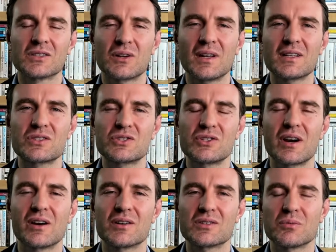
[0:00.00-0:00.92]
let's
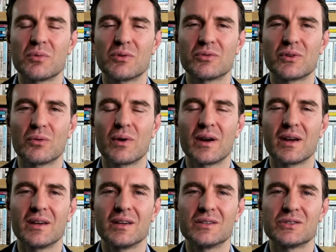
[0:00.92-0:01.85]
share some of the
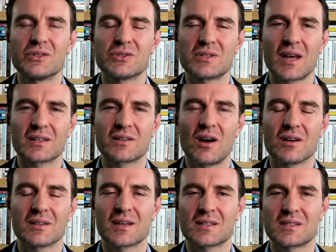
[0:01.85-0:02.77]
ways you set
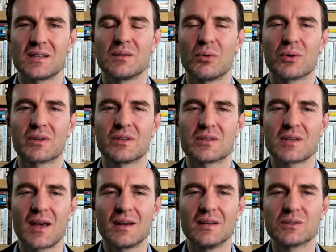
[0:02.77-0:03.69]
context in the book. You
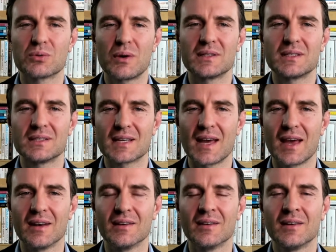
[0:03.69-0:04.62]
said in
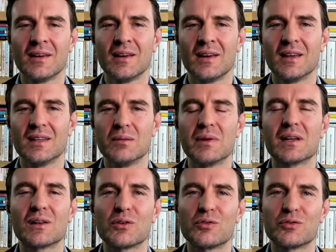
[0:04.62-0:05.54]
2010, in the
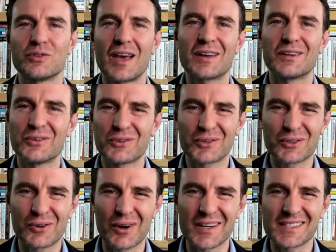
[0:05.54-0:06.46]
middle of yet another
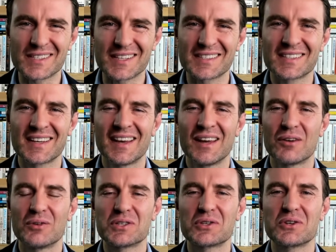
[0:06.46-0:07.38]
crisis,
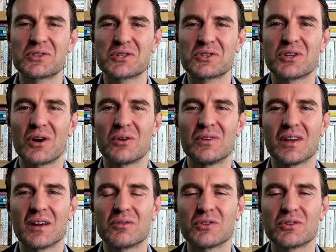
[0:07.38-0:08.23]
researchers showed that